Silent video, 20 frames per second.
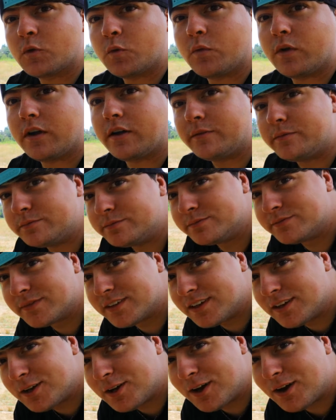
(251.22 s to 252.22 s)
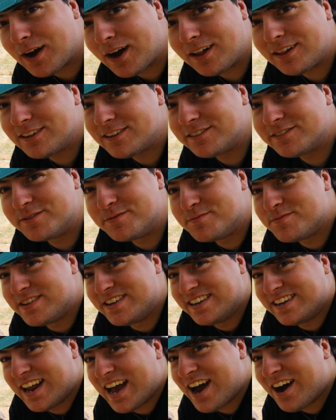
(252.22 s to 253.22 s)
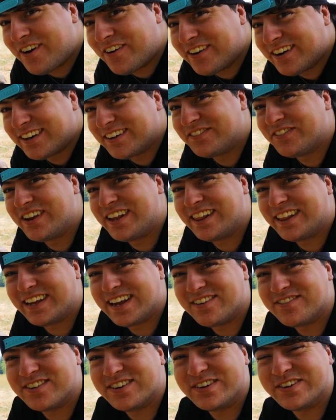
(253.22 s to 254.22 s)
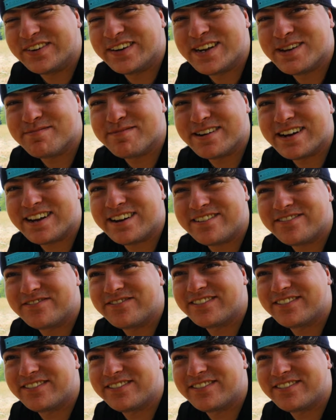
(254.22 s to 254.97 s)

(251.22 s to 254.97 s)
Well, I'll leave him be now. I feel like I've annoyed him enough.